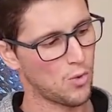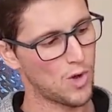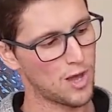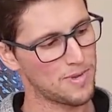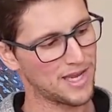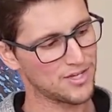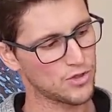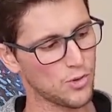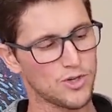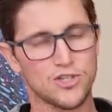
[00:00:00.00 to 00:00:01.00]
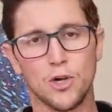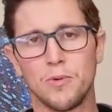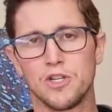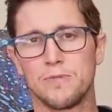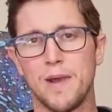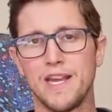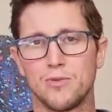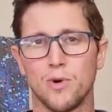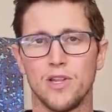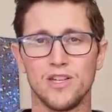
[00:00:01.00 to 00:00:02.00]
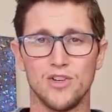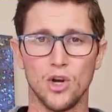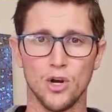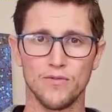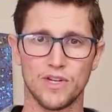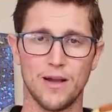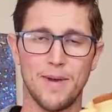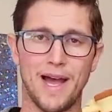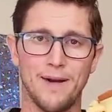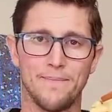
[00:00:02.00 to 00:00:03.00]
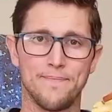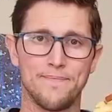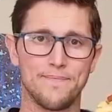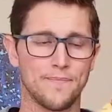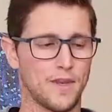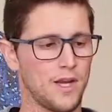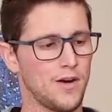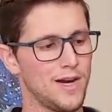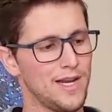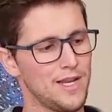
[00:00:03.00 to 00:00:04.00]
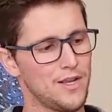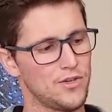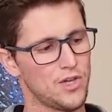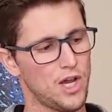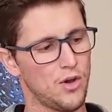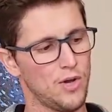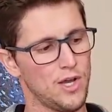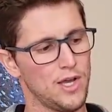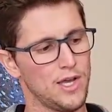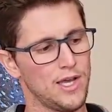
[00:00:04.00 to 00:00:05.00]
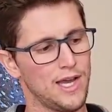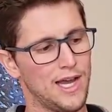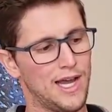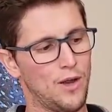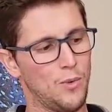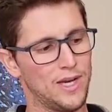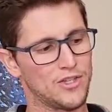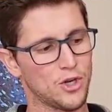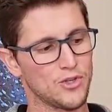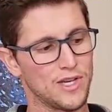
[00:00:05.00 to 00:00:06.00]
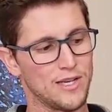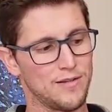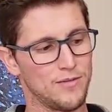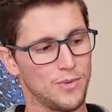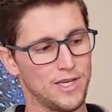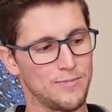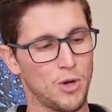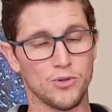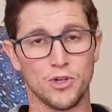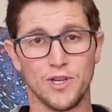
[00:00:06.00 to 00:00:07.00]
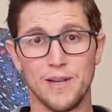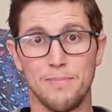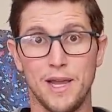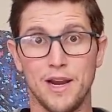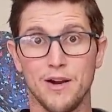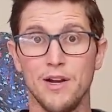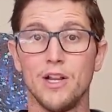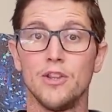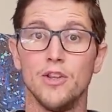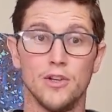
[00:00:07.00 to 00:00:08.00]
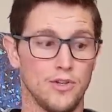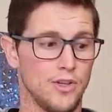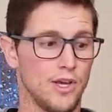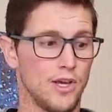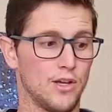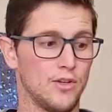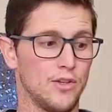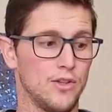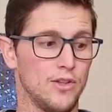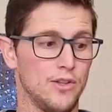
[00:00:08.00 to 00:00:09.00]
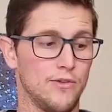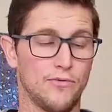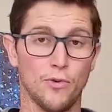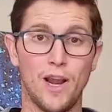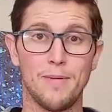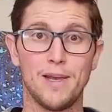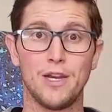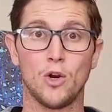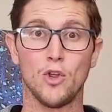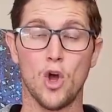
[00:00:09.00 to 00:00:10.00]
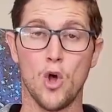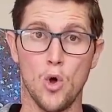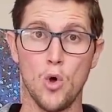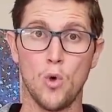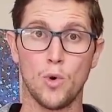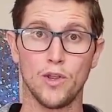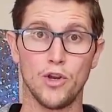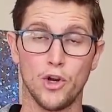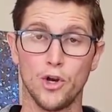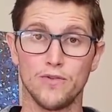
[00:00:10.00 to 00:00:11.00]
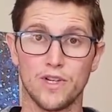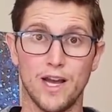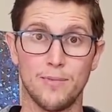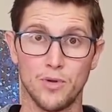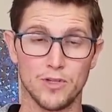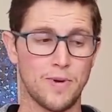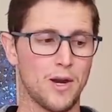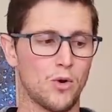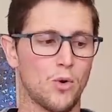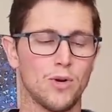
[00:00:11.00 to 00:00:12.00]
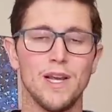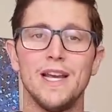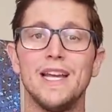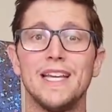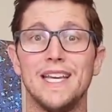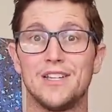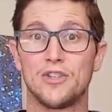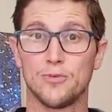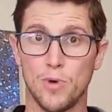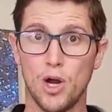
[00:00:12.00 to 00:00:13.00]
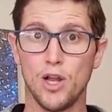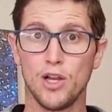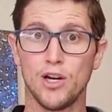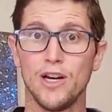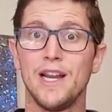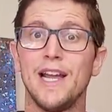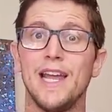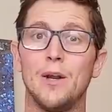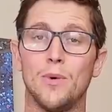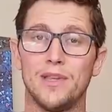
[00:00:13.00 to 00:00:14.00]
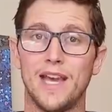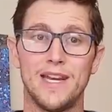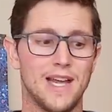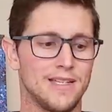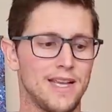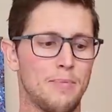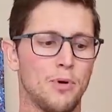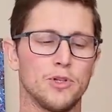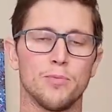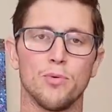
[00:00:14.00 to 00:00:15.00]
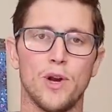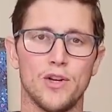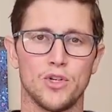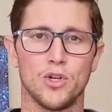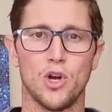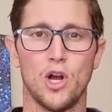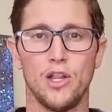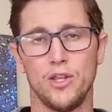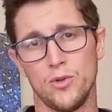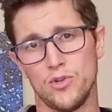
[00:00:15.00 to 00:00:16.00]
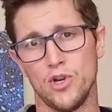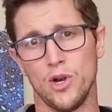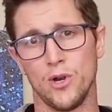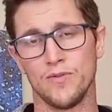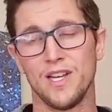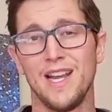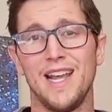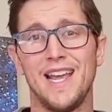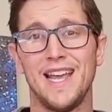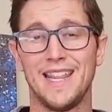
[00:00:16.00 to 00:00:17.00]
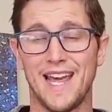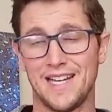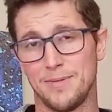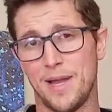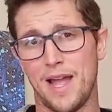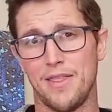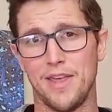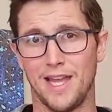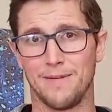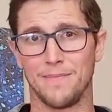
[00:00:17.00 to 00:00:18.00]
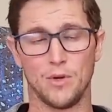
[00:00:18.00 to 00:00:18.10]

Well, because there's only so much space where these nerves come out. All right, so when these bones start to get bigger, the foramen or the hole where the nerves come, or the spinal cord, gets smaller, and then what that does is that puts pressure on those nerves, and that is a bad thing.